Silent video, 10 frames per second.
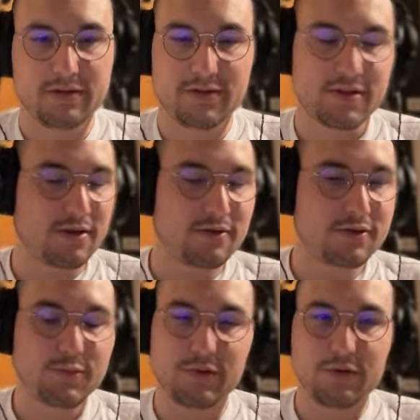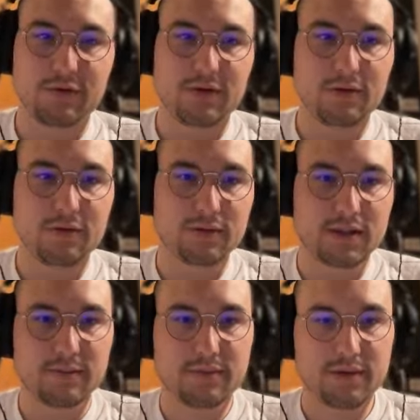Just a small cool, cool
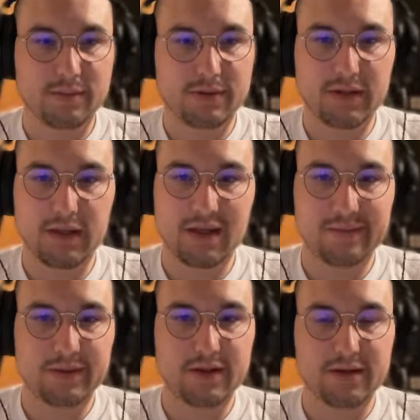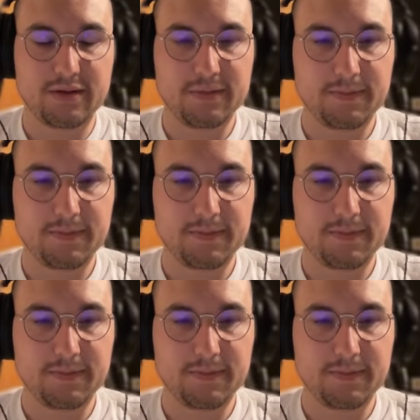tip about the error.